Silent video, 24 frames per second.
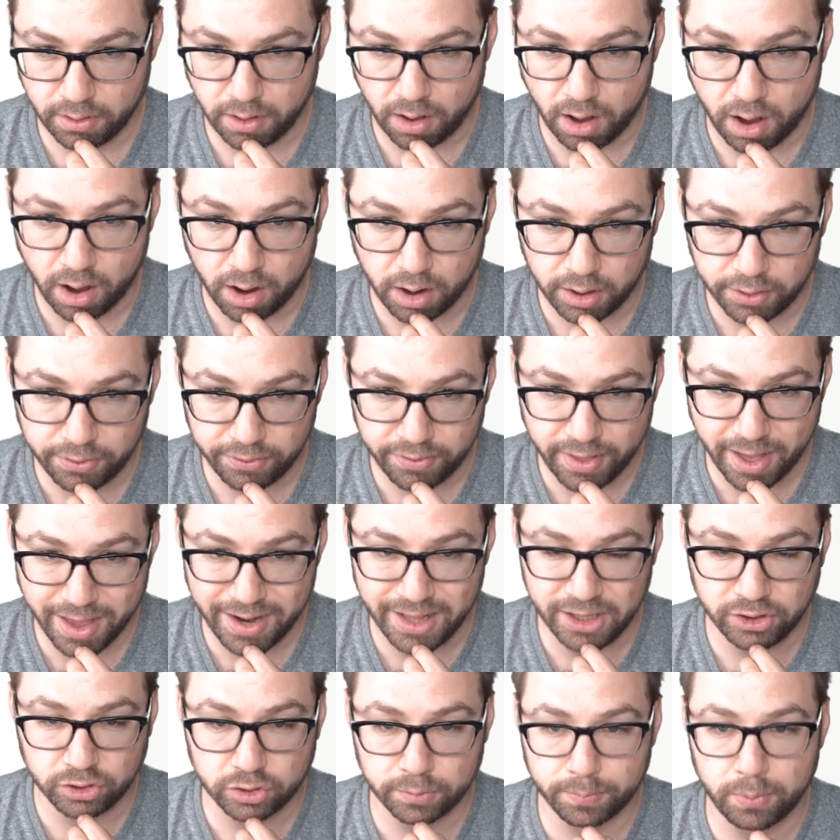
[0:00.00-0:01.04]
on
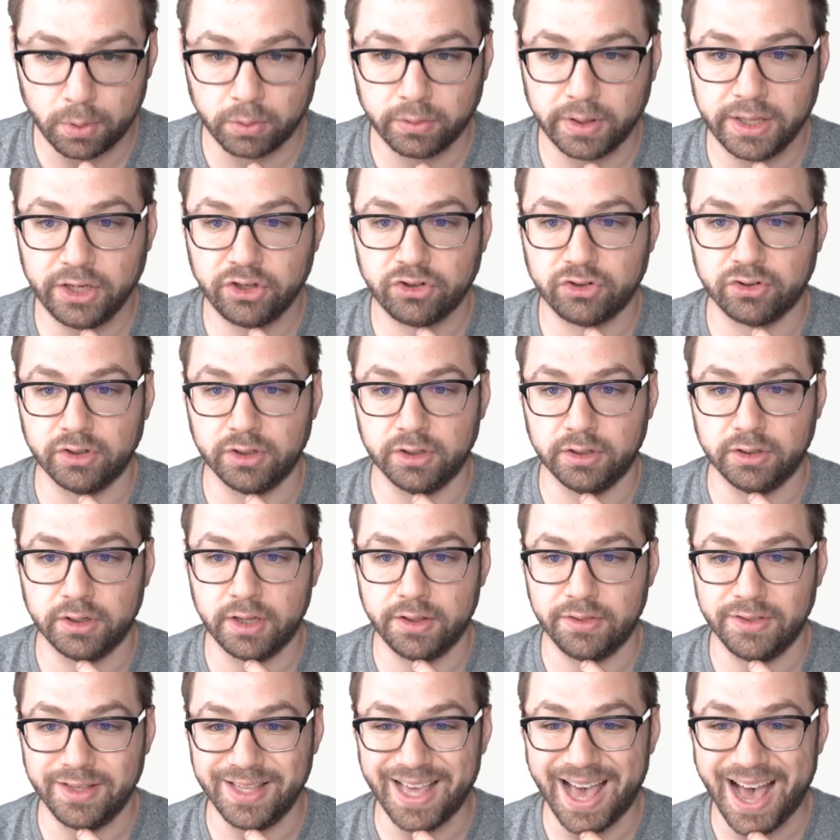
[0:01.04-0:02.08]
that interpolation
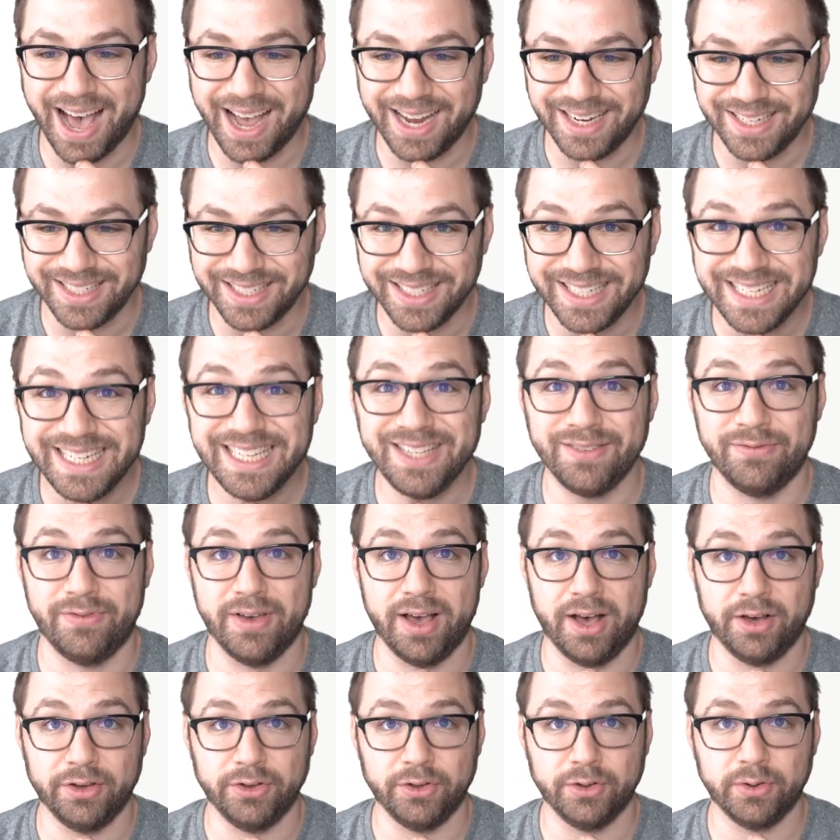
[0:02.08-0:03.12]
the ID
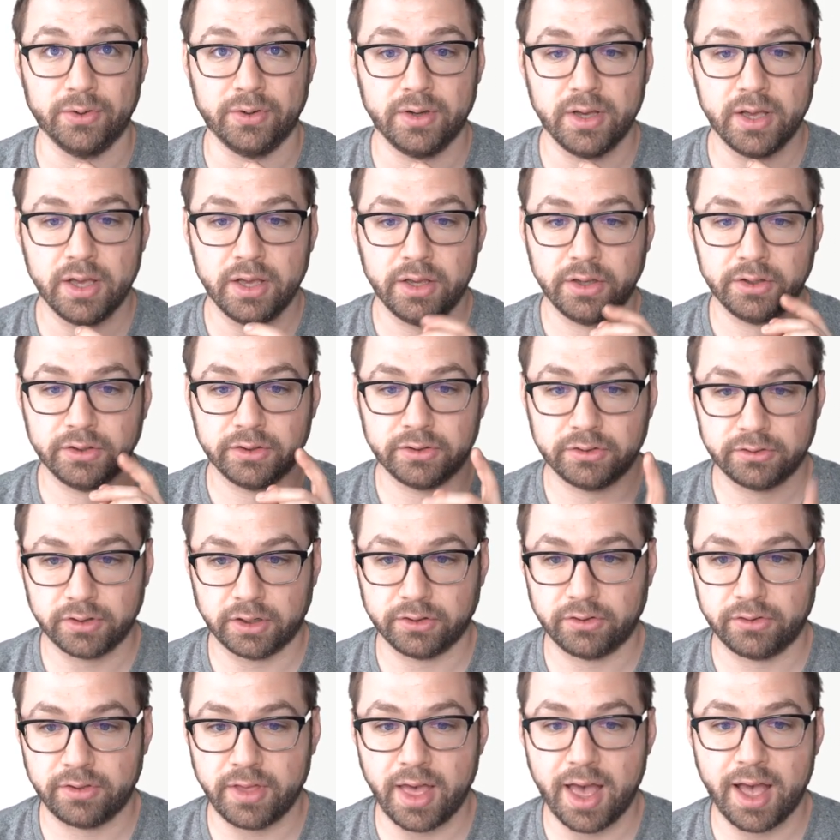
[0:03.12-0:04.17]
value,
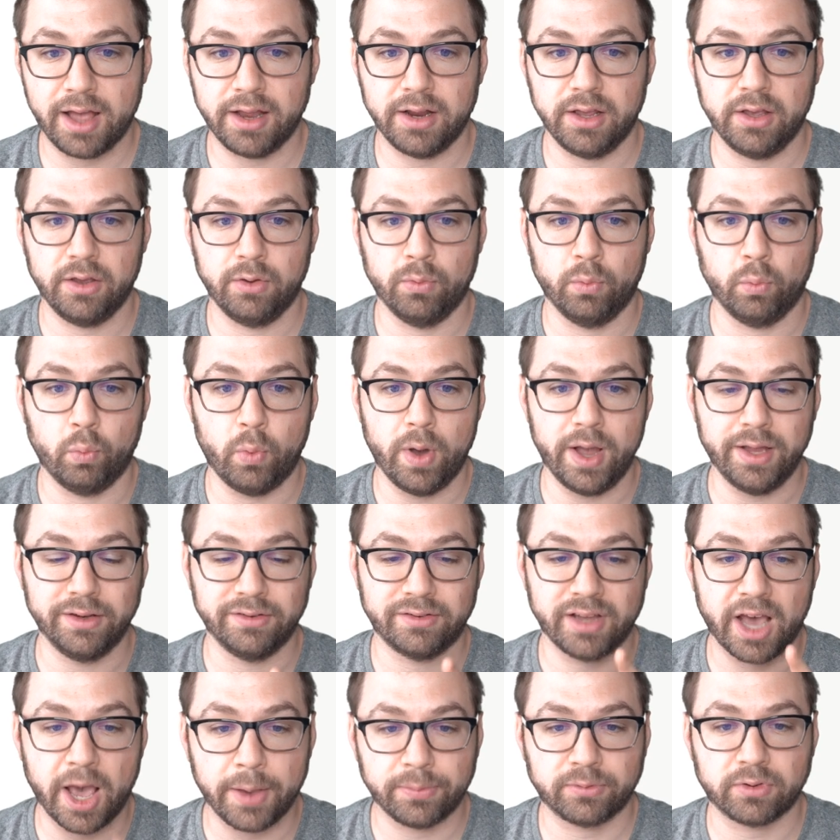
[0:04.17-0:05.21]
such that when
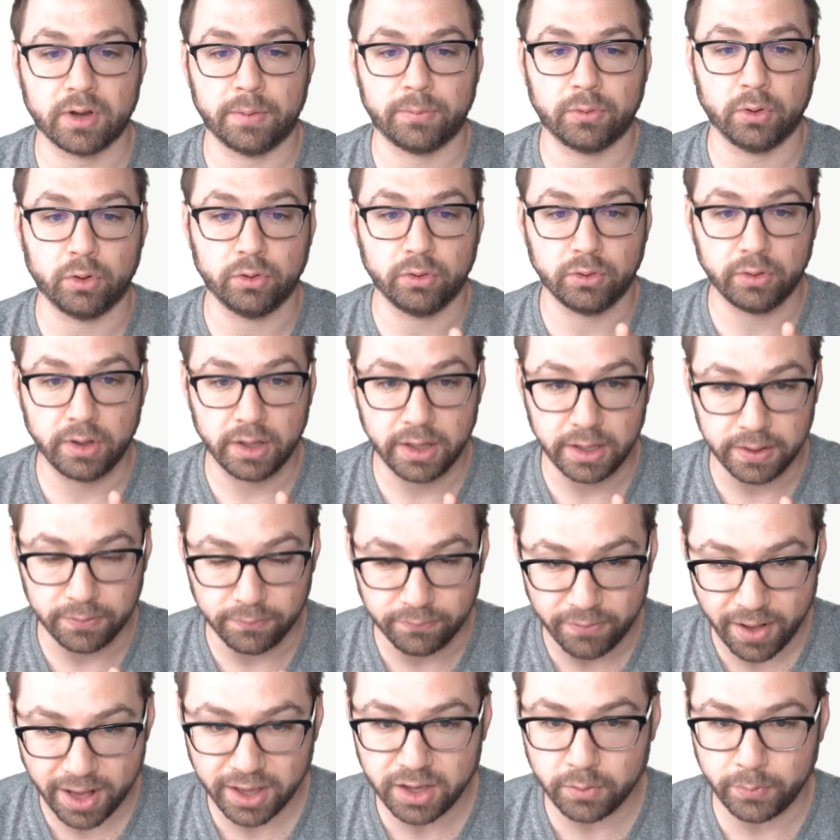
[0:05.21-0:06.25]
TypeScript
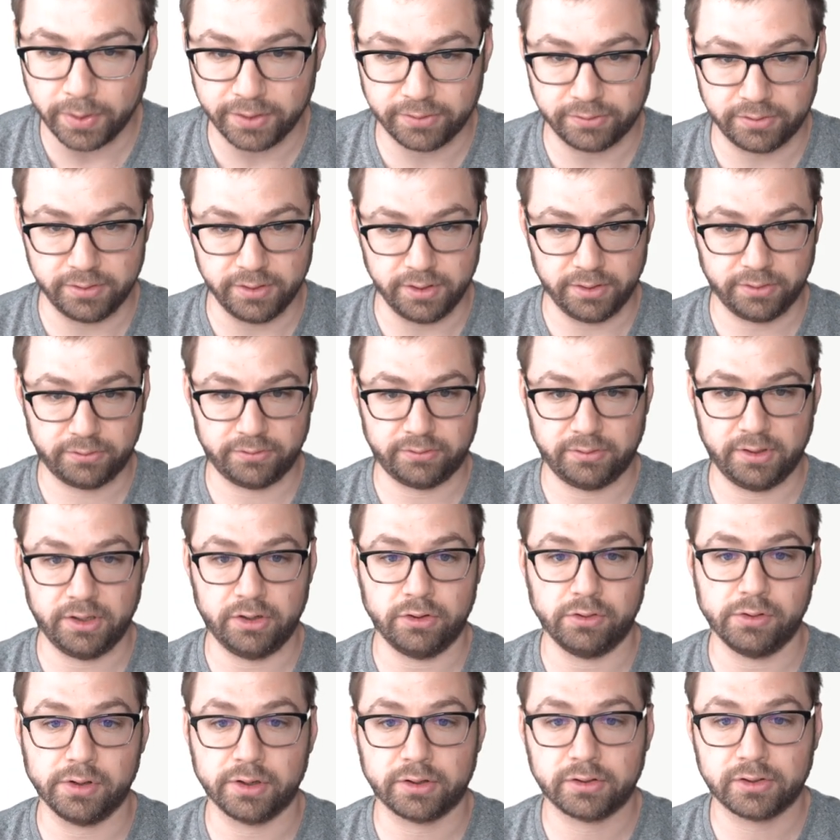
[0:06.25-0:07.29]
evaluates this,
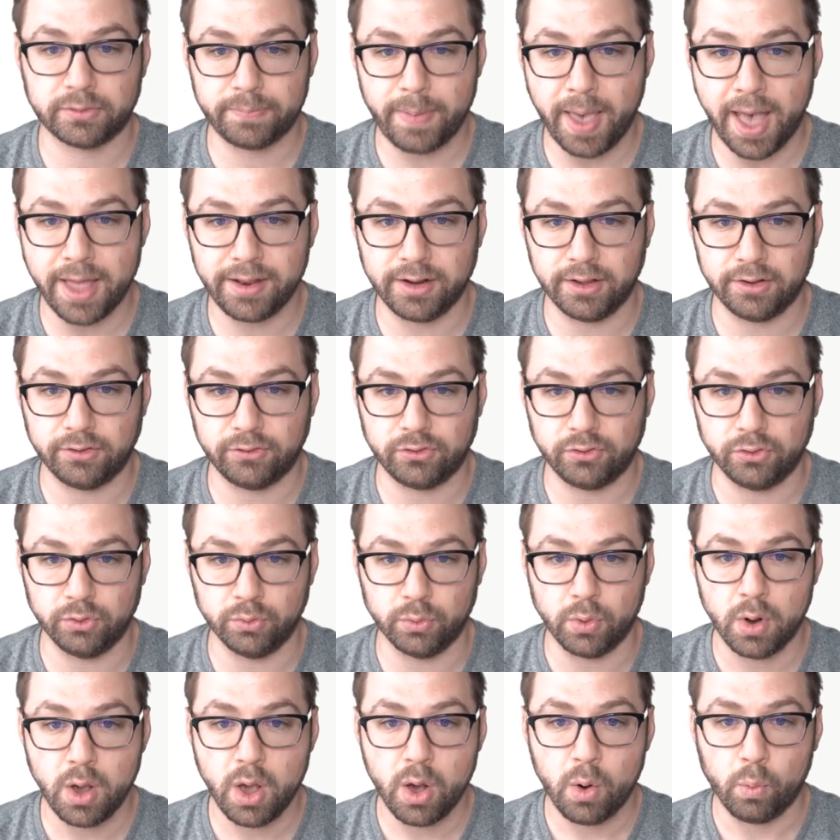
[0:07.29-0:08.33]
it'll expand it
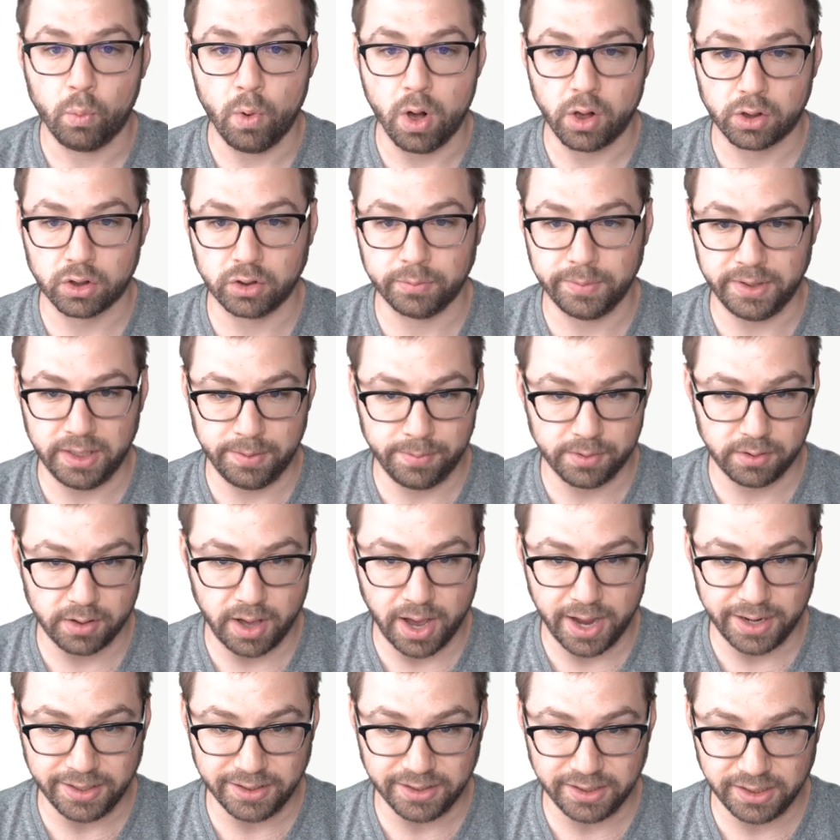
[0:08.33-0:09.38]
to welcome email
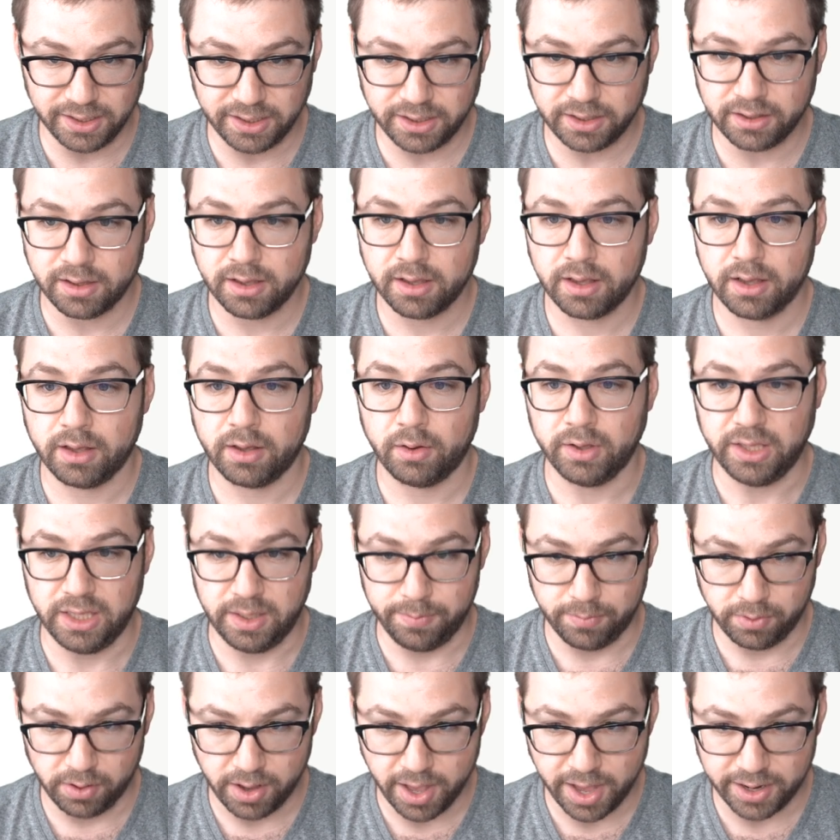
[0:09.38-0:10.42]
ID,
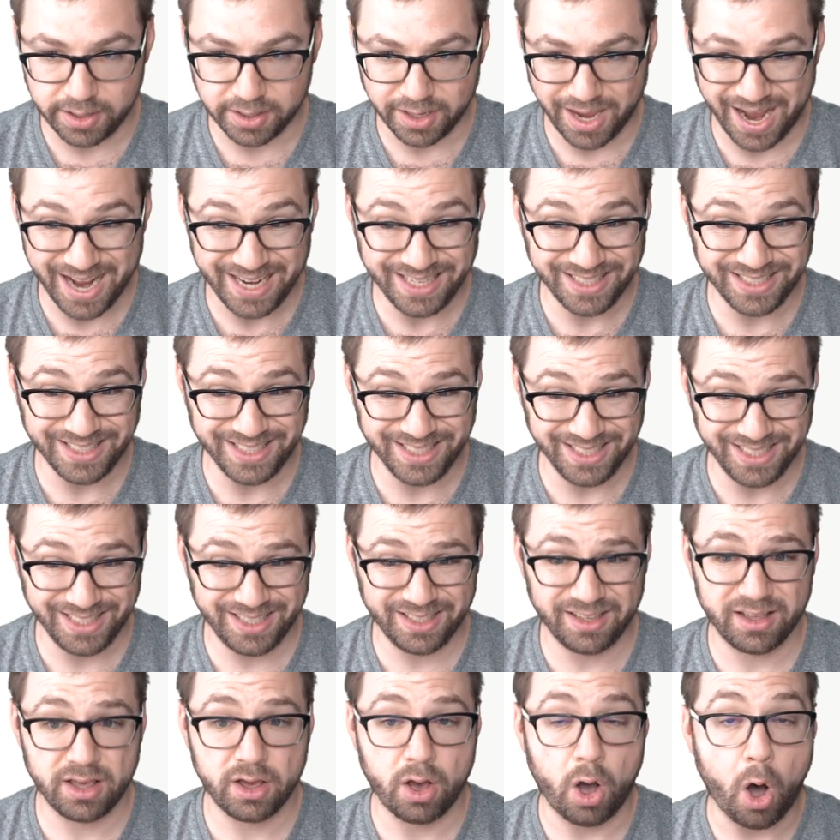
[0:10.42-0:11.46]
email heading
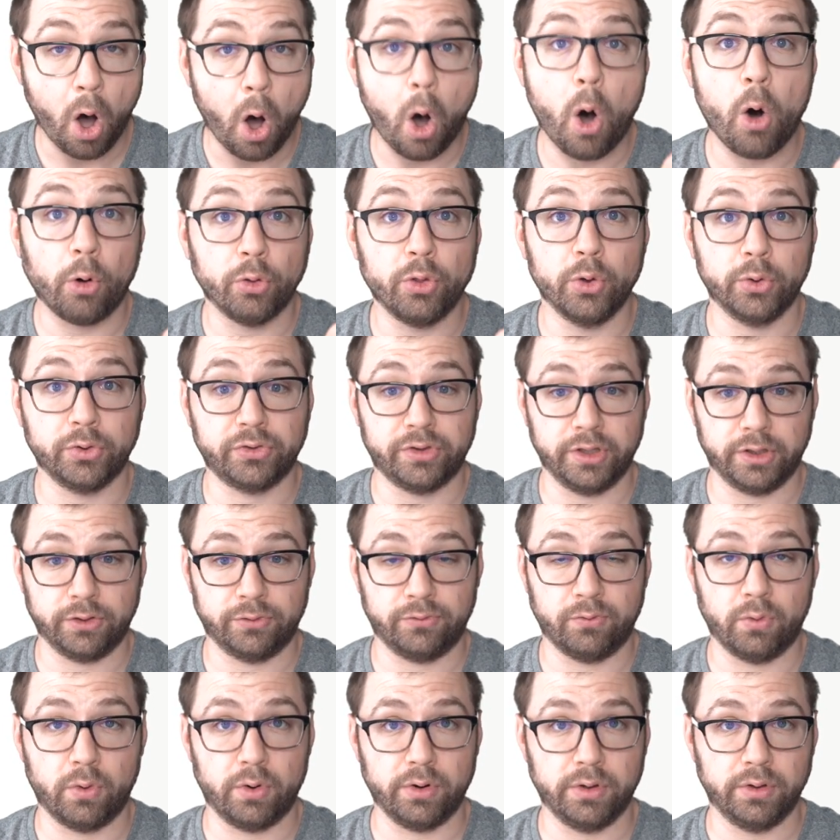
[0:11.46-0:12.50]
ID, all those things
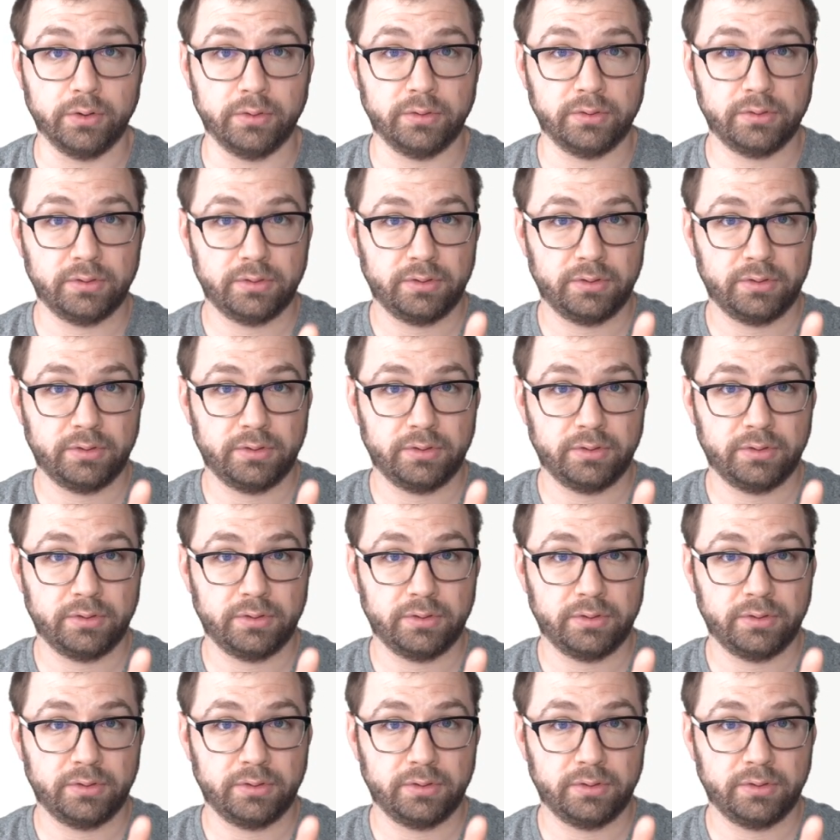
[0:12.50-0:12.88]
for you.